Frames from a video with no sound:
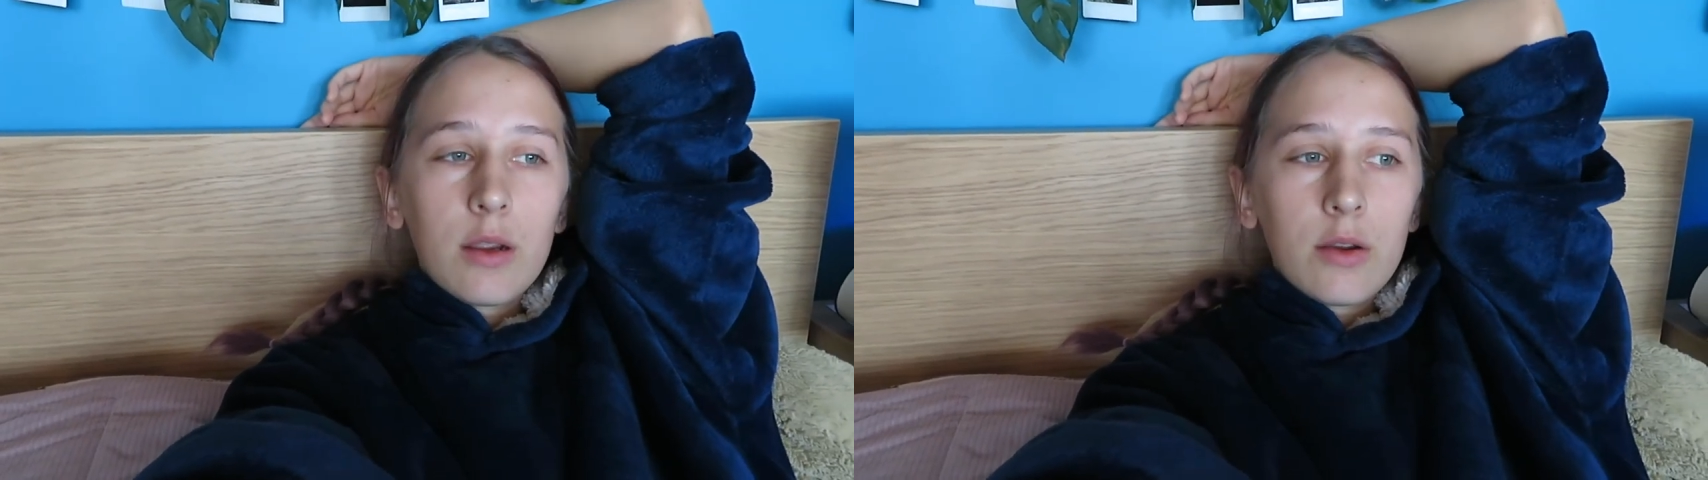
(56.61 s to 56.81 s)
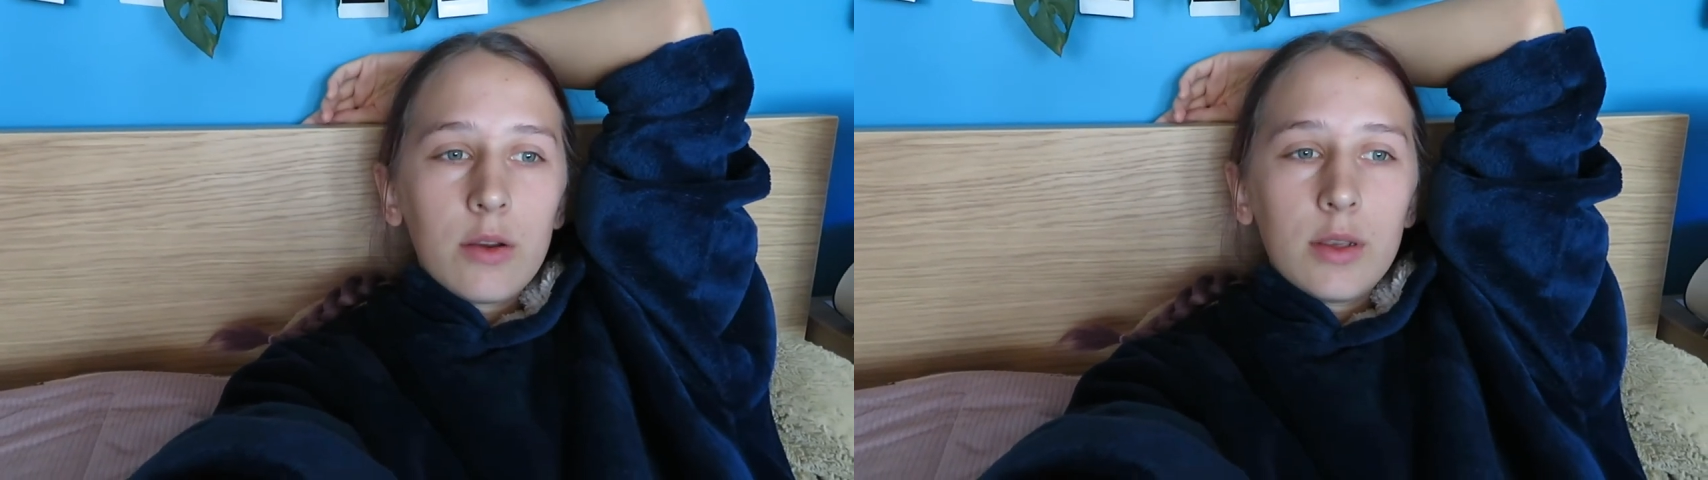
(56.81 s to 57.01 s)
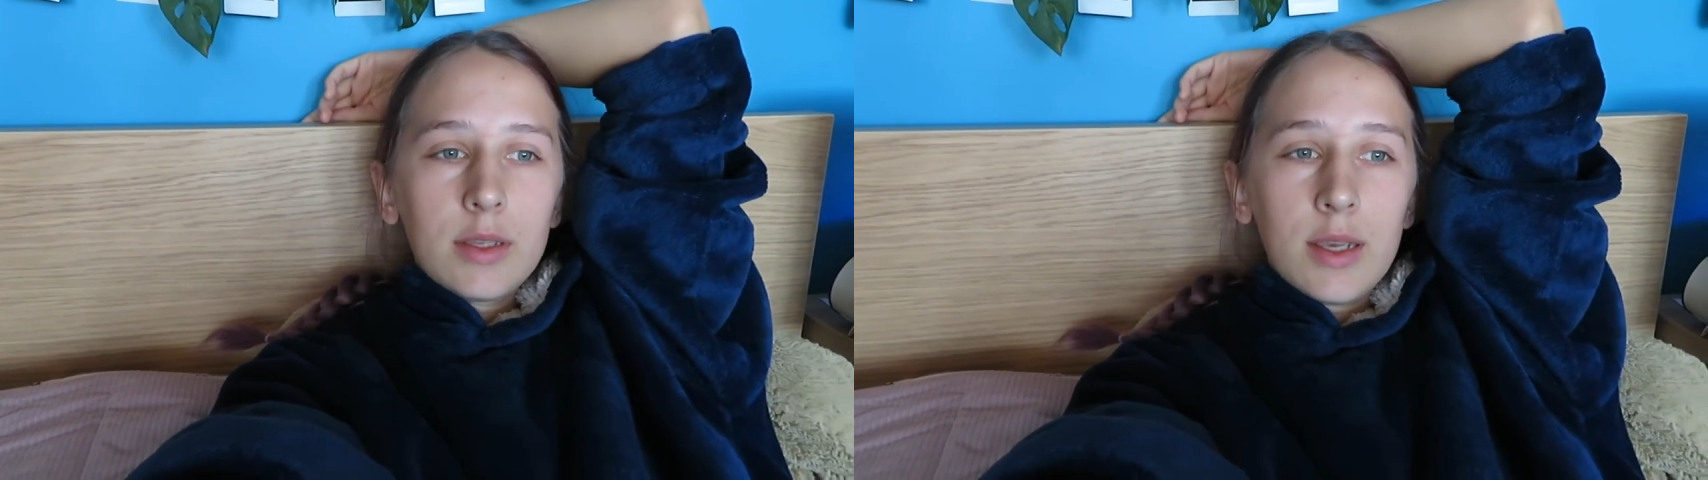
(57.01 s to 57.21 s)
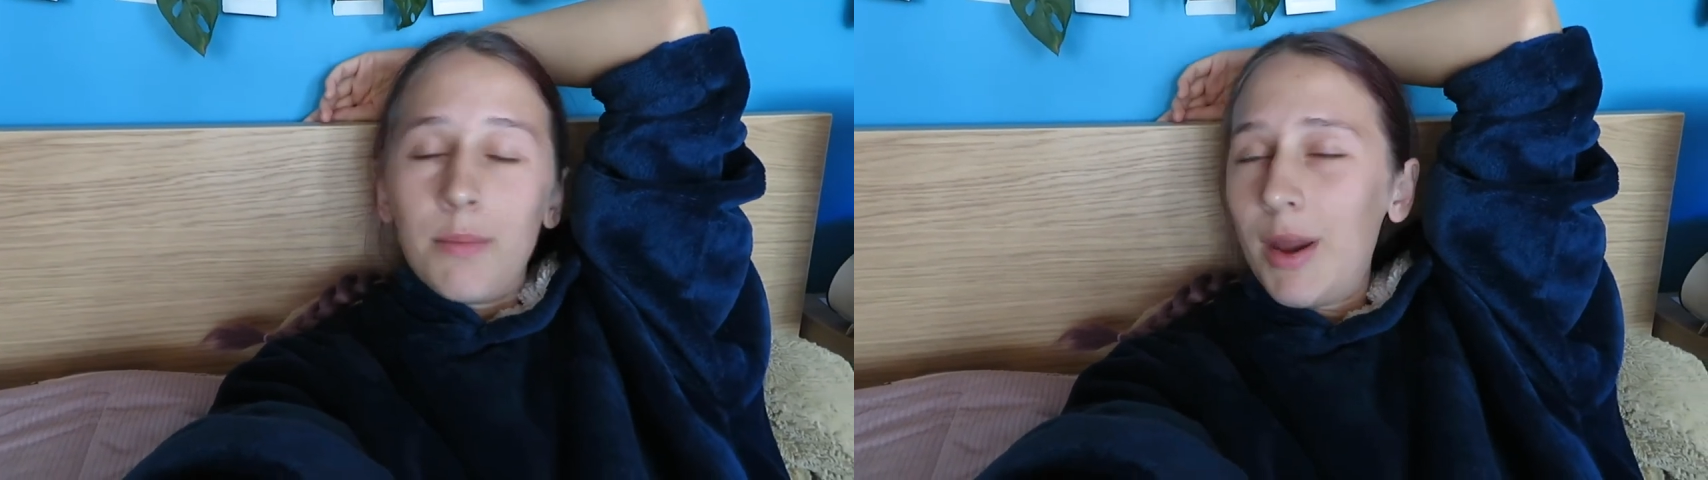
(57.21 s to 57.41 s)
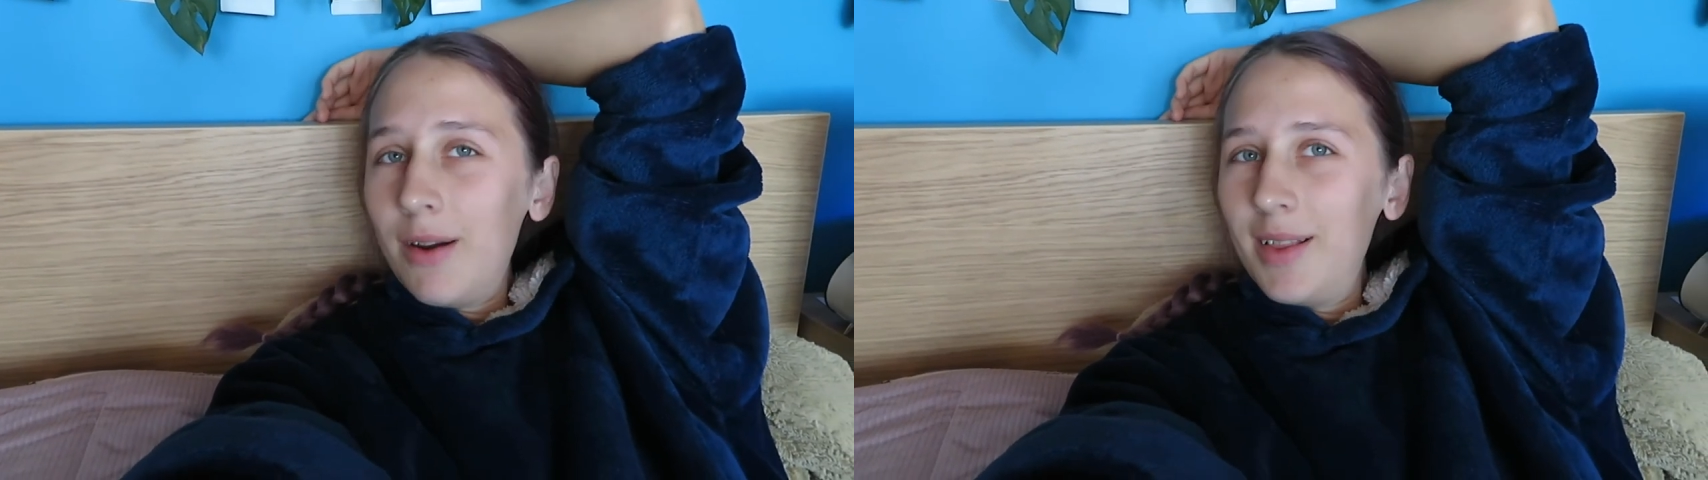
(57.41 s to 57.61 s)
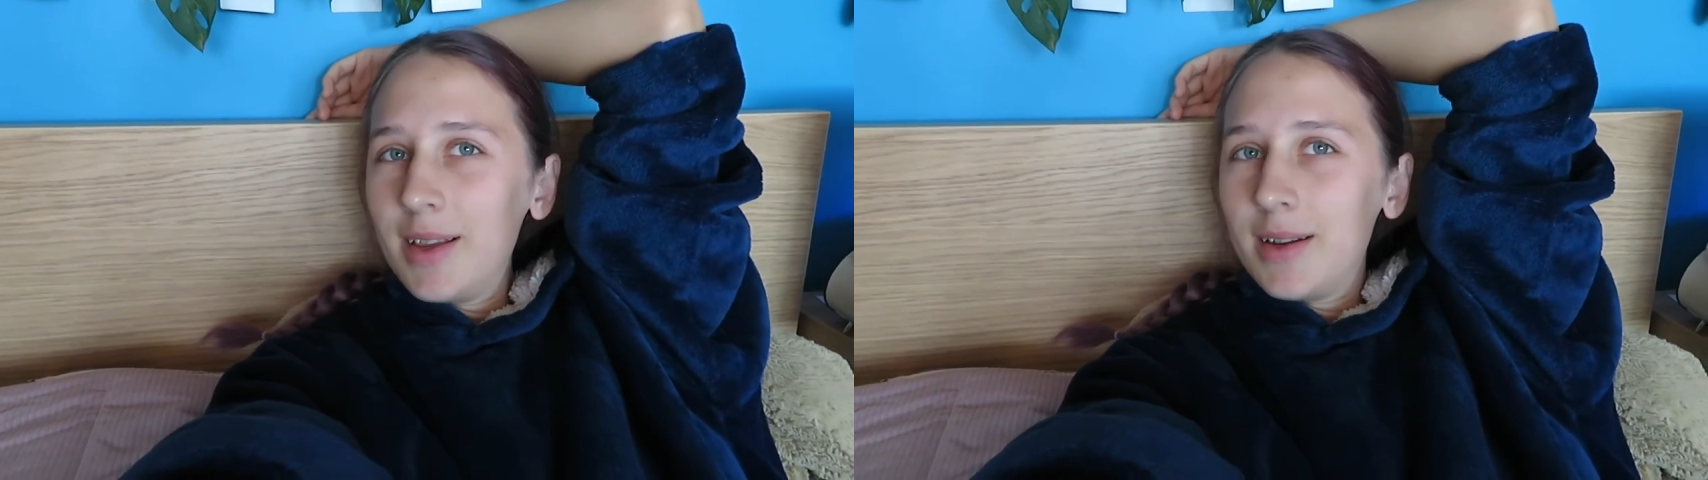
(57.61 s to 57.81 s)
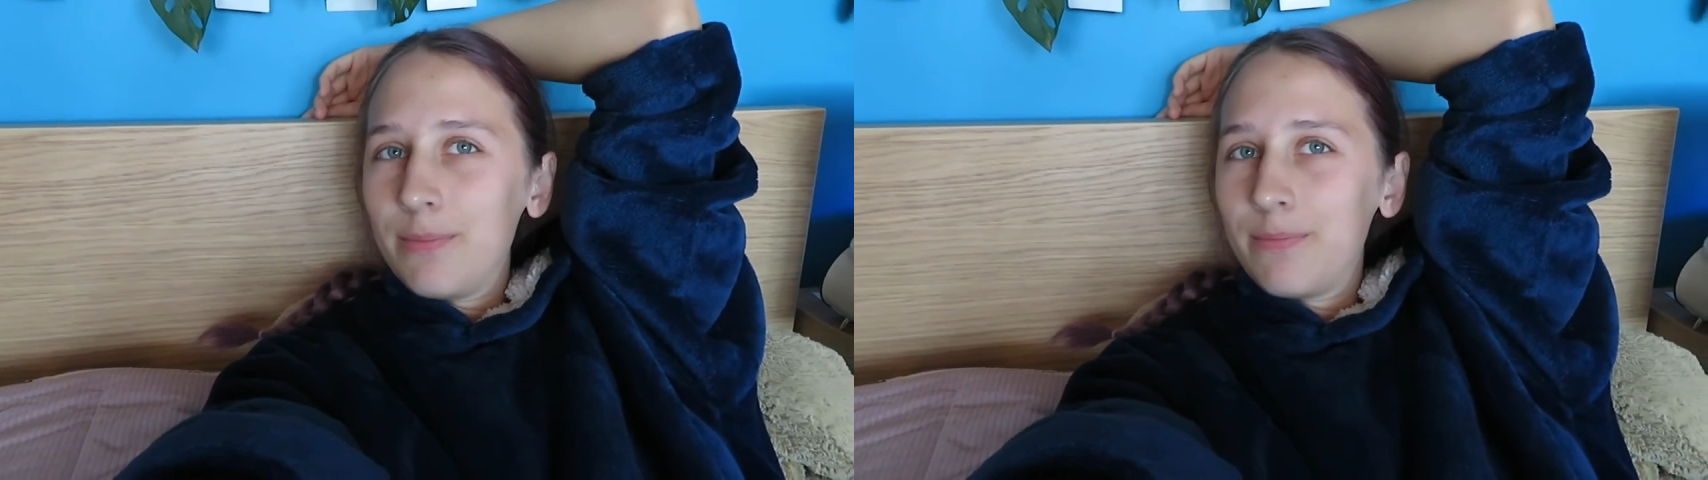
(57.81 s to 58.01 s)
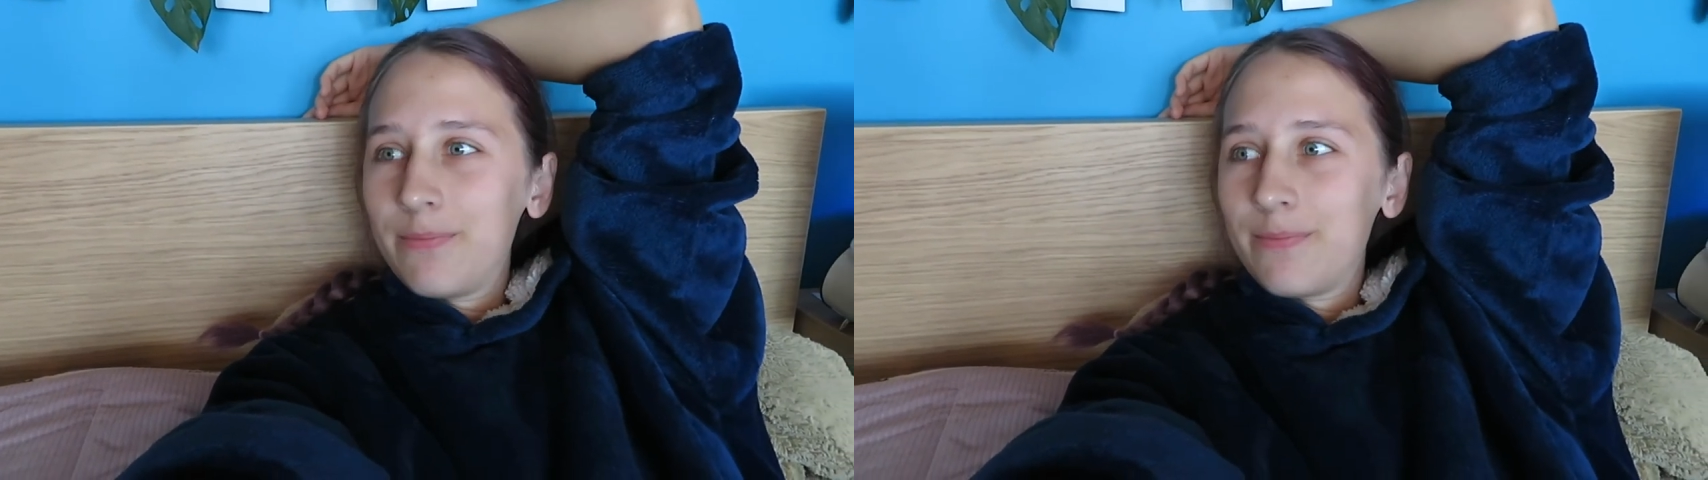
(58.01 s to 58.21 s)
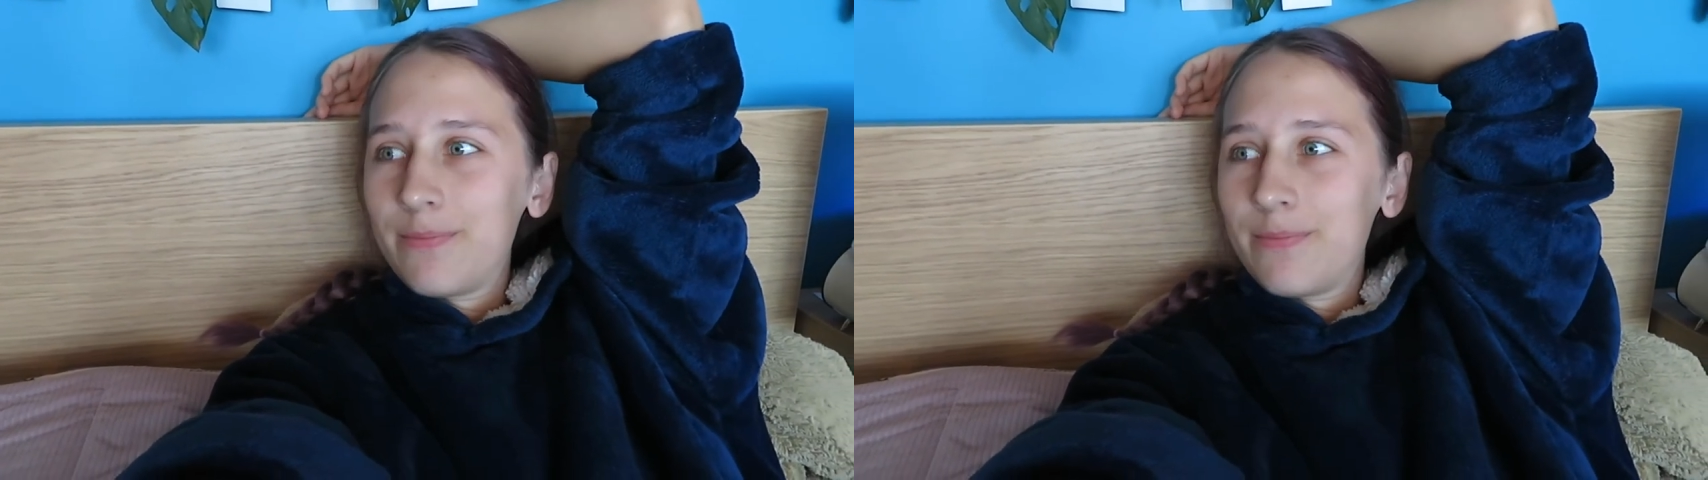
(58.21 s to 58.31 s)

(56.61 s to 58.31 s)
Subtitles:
go see Marilyn.